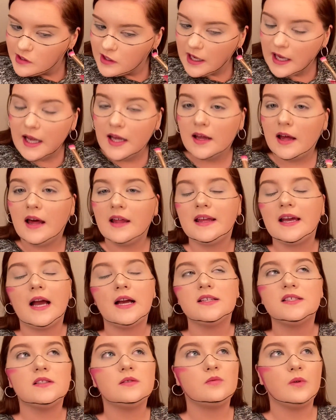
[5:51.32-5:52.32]
Like
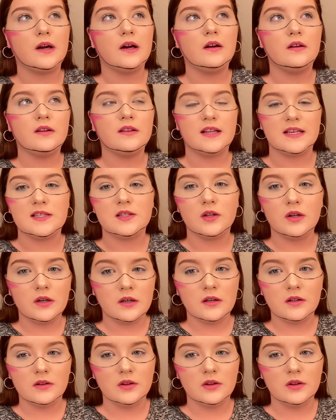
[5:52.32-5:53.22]
I swear this look